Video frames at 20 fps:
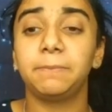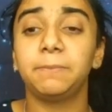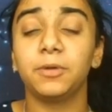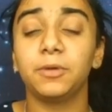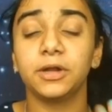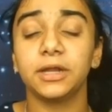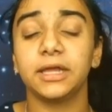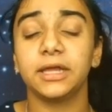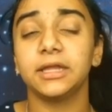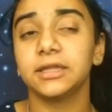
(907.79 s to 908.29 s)

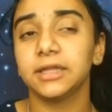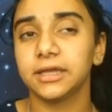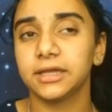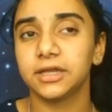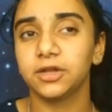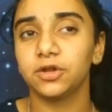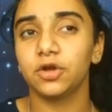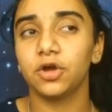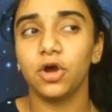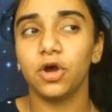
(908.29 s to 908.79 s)
put in
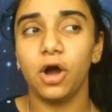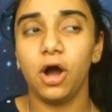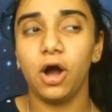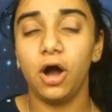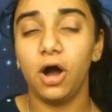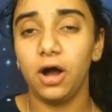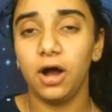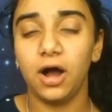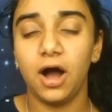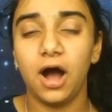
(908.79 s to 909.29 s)
like
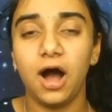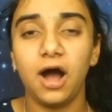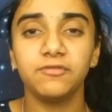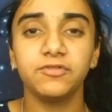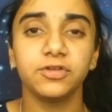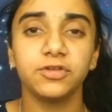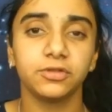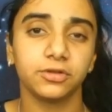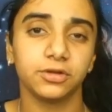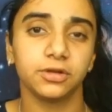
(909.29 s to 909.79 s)

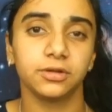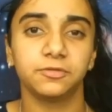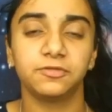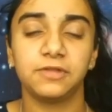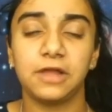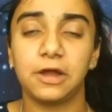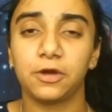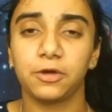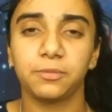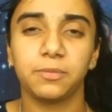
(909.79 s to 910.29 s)
ovular
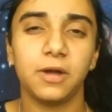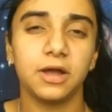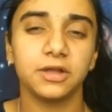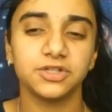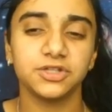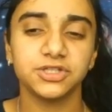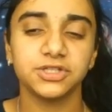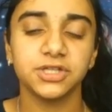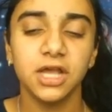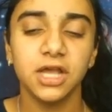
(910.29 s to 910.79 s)
flower pot.
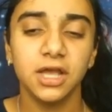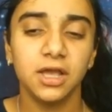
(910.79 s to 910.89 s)
Just